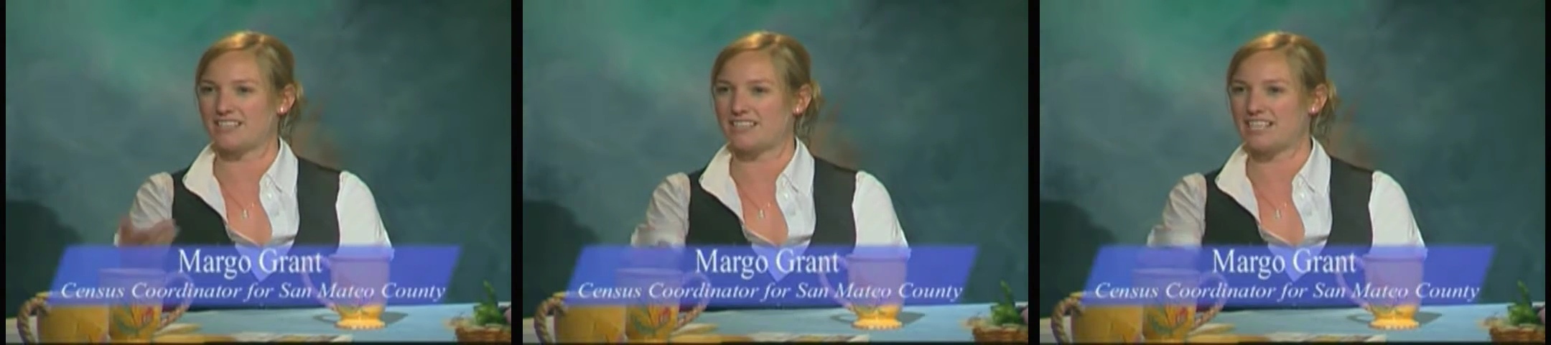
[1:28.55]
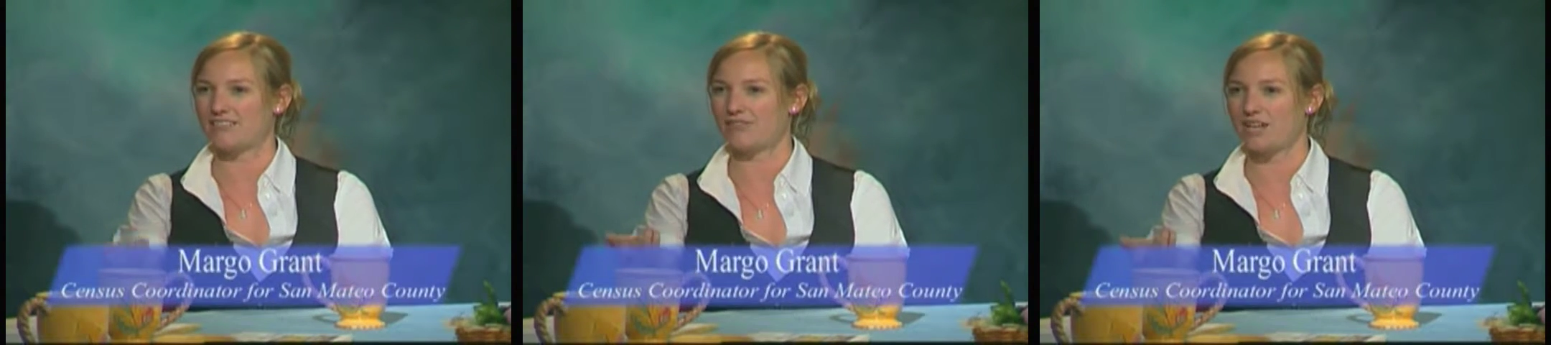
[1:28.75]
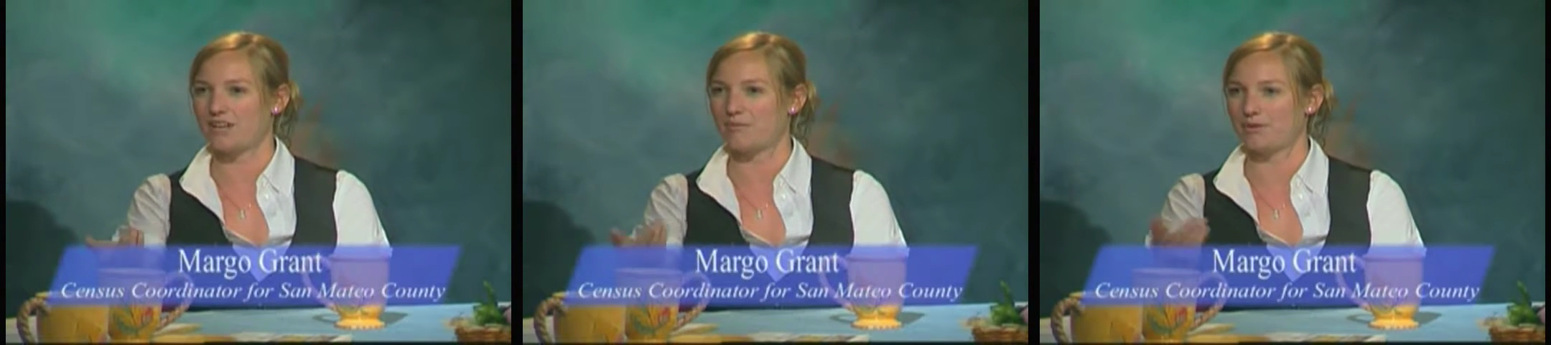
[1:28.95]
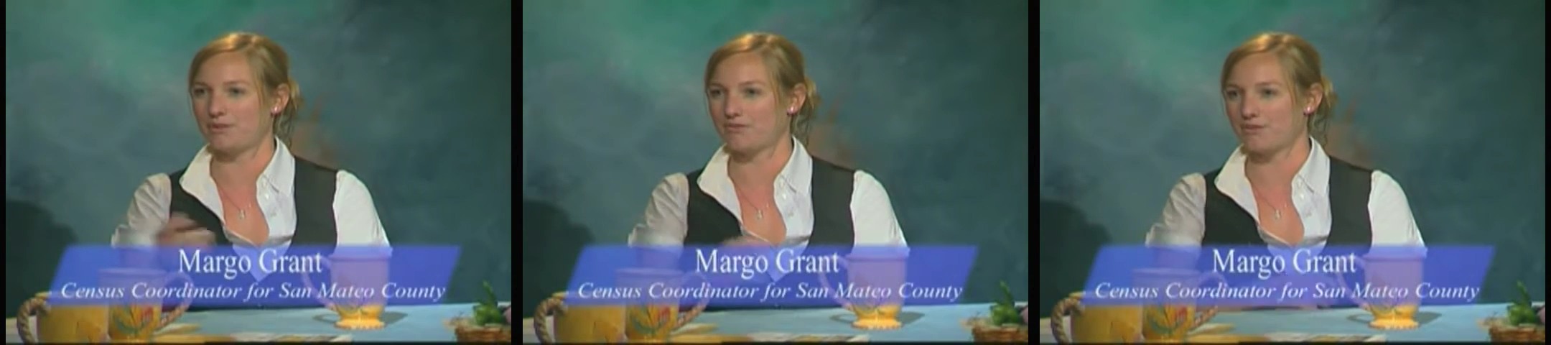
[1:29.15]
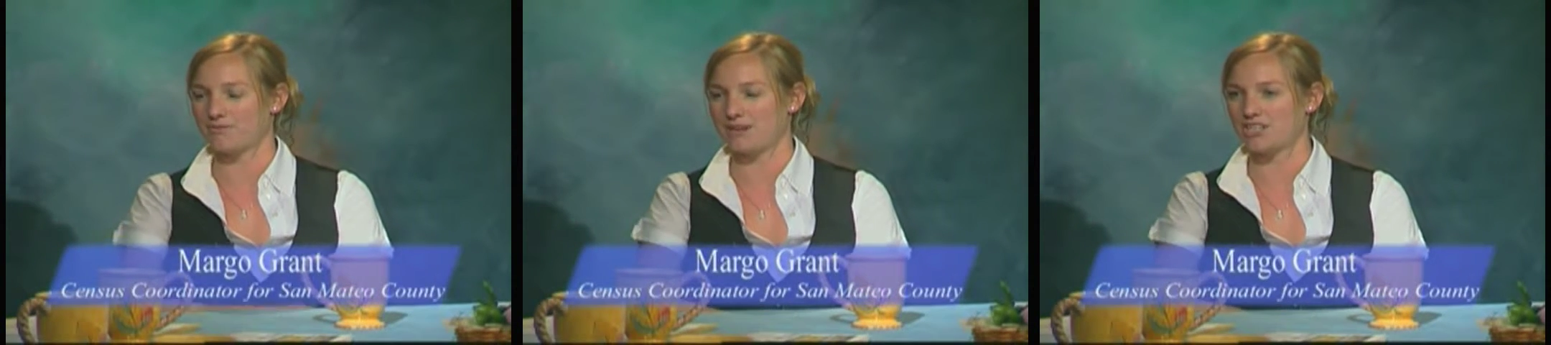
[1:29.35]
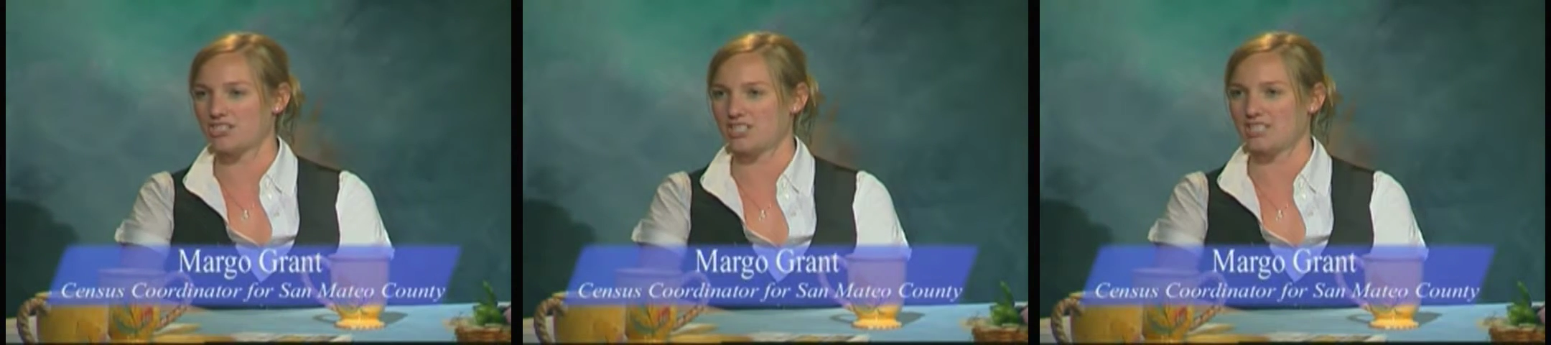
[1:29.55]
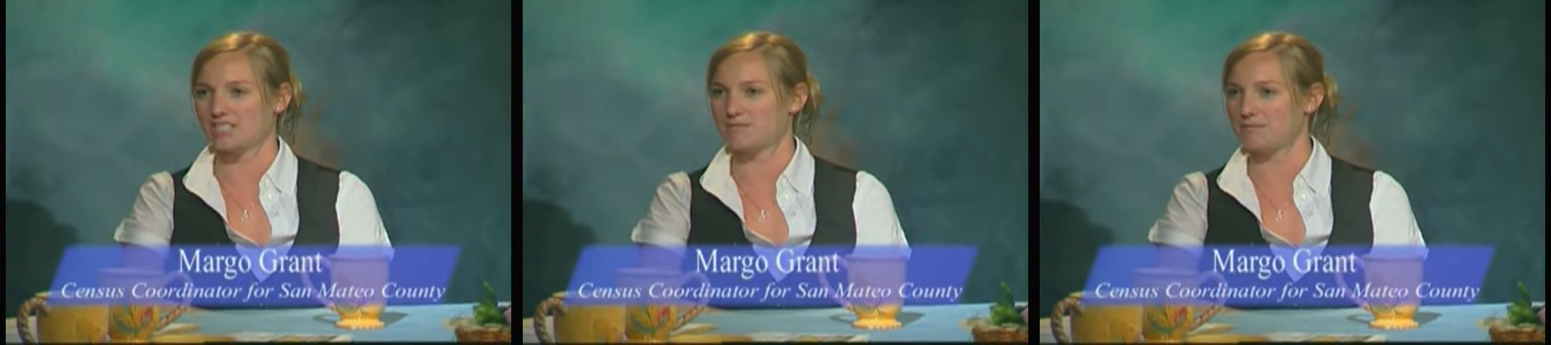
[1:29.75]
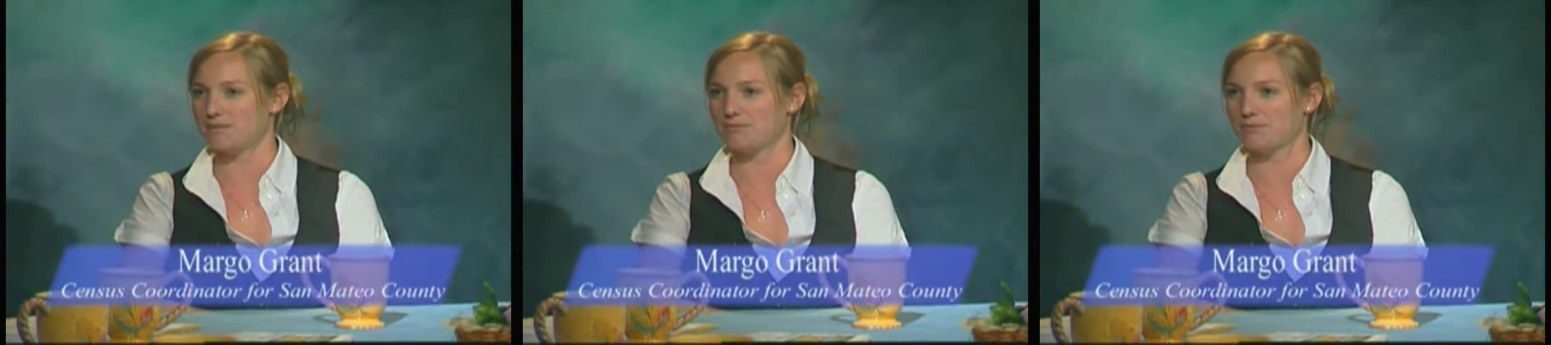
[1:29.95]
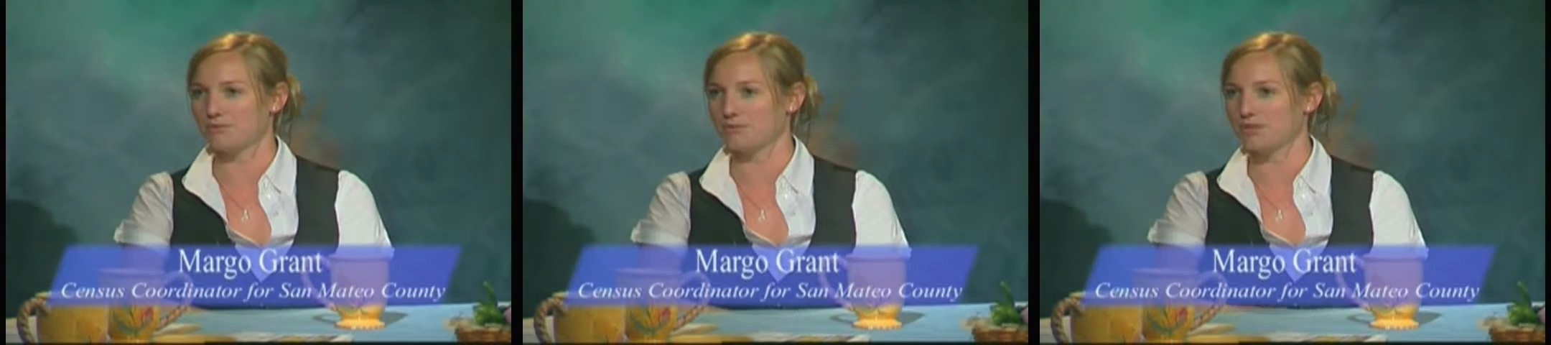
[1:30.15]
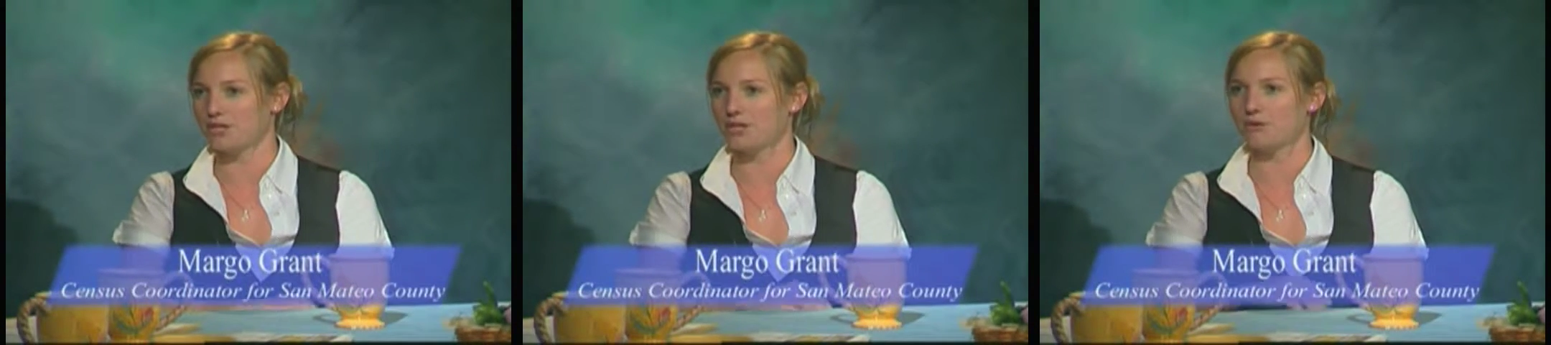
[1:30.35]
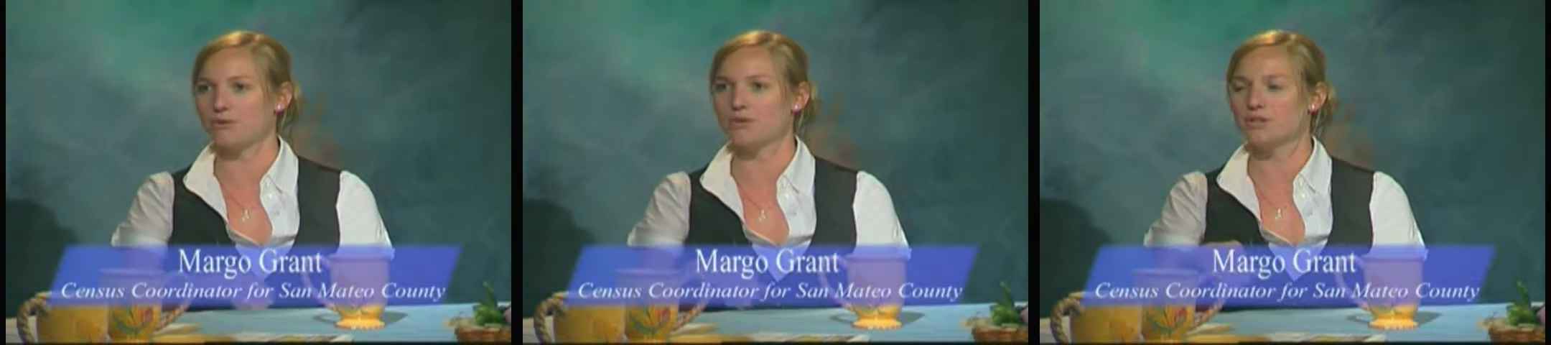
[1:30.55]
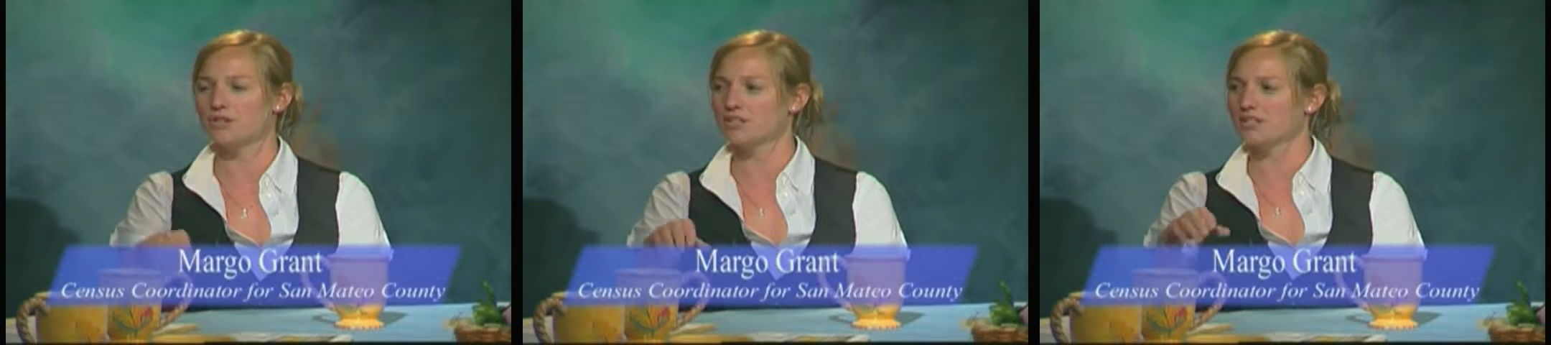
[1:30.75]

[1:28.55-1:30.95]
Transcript: identifiable information, as people know,